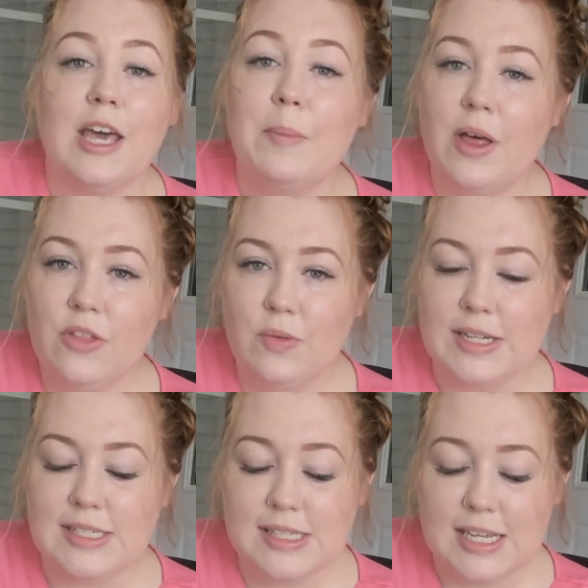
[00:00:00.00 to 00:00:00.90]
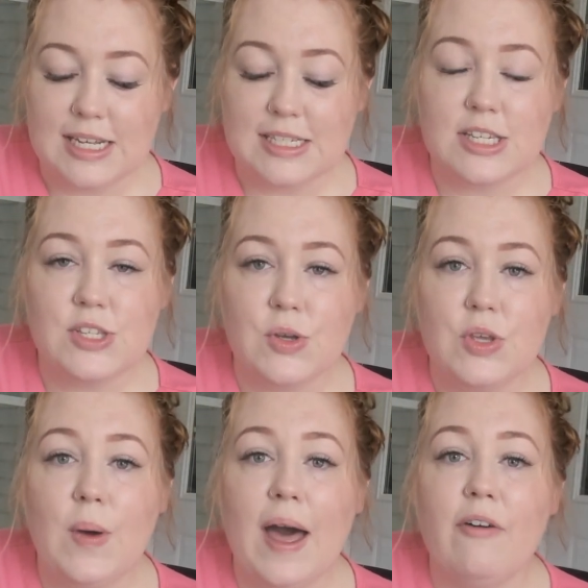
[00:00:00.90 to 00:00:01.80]
couple other reasons is, so
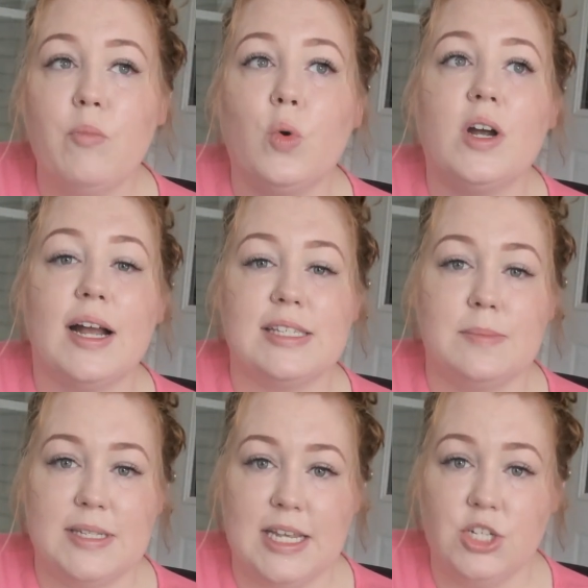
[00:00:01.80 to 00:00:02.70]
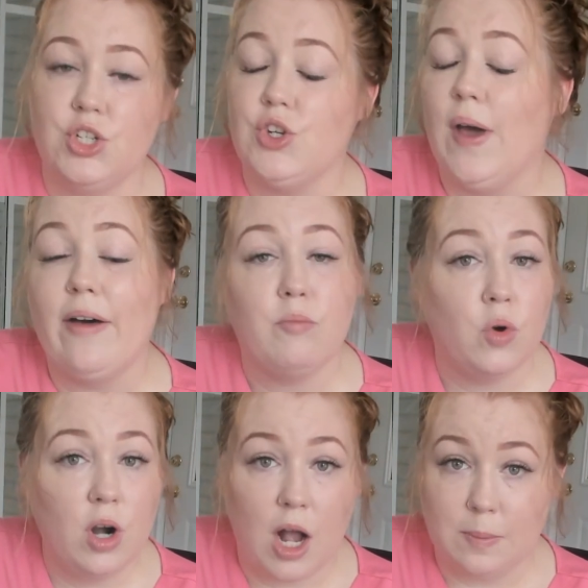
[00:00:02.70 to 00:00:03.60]
you have more customization, you have
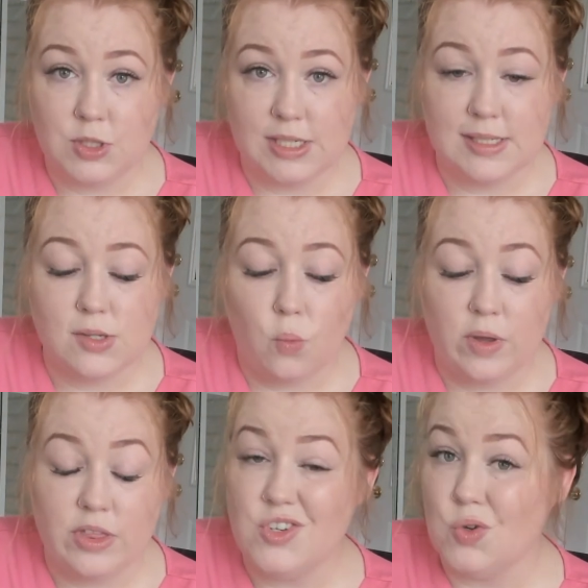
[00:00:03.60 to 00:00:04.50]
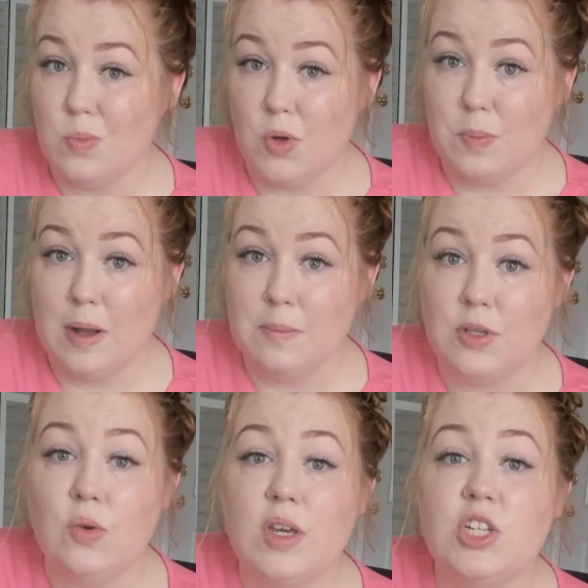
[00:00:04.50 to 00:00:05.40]
more options with a dual motor pump.
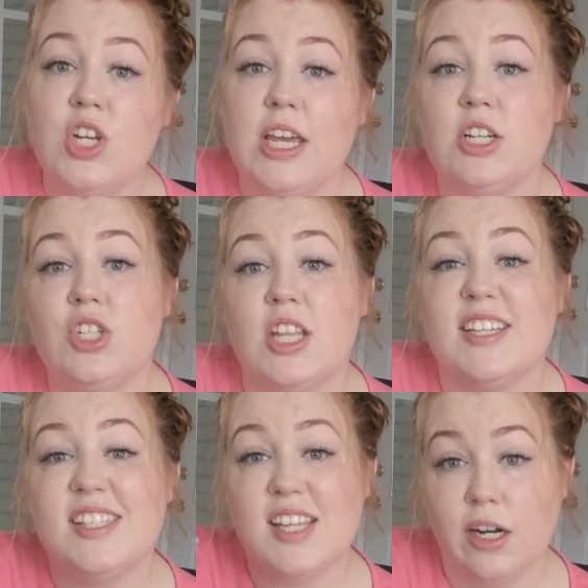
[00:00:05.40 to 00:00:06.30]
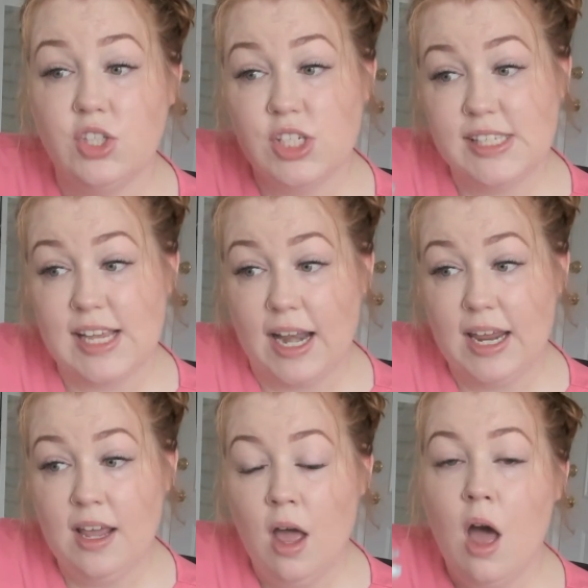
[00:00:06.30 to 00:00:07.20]
You can change the suction
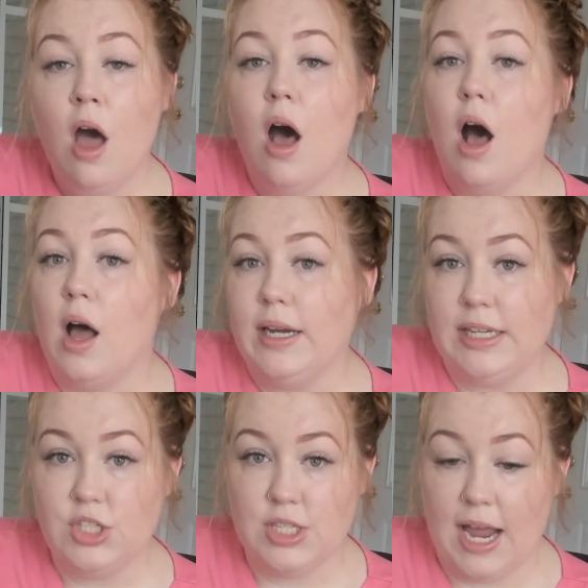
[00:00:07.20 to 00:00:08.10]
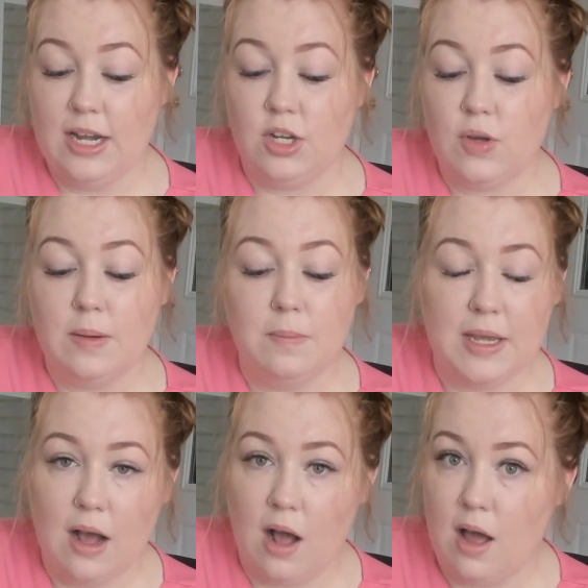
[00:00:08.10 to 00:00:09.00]
setting on each side. You can
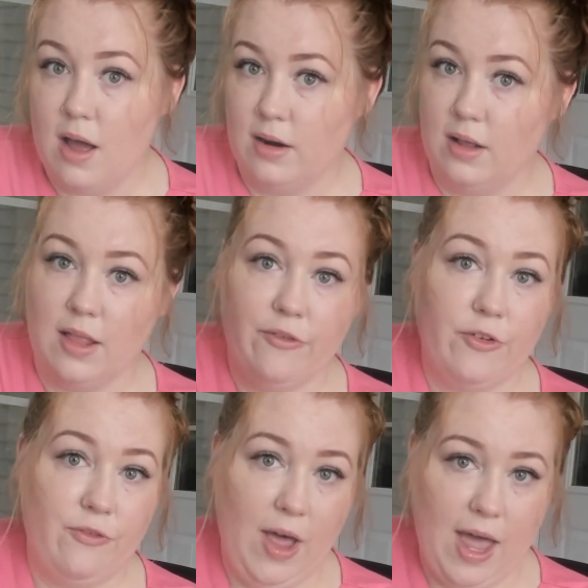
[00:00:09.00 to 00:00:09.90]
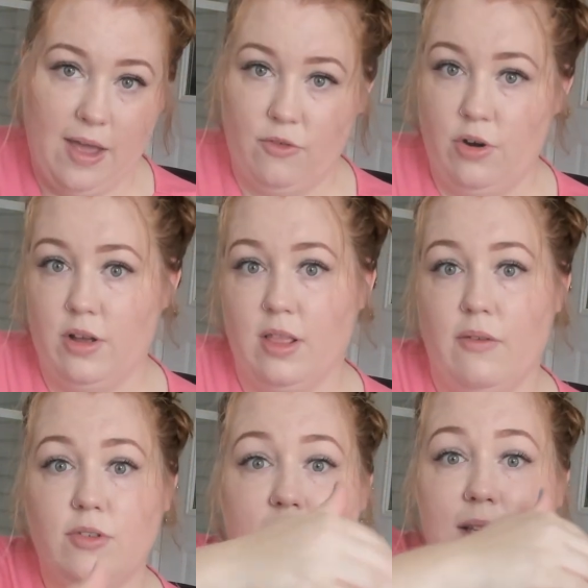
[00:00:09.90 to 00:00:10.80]
be on a level 5 or a
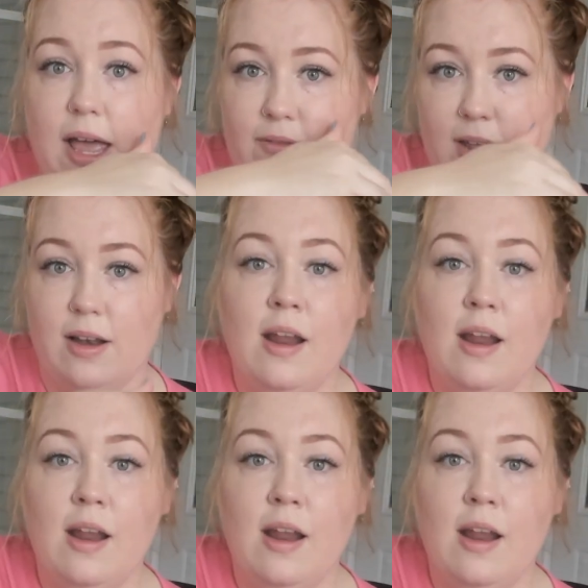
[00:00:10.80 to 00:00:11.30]
level 7